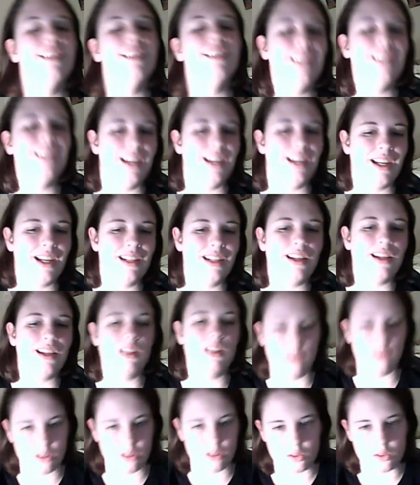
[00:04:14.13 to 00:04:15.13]
get
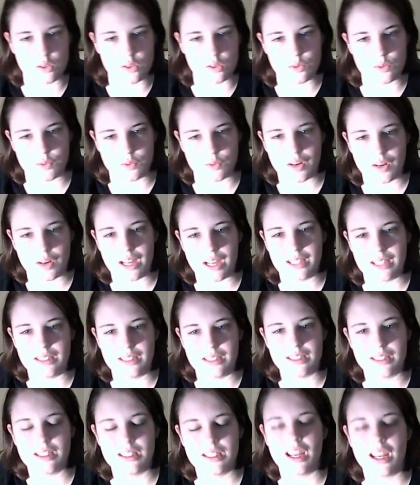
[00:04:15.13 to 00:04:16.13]
and lose
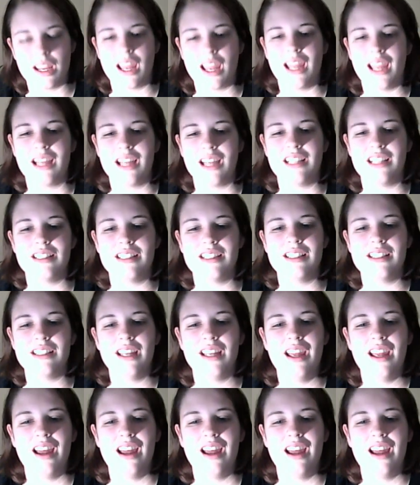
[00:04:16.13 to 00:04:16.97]
friends, and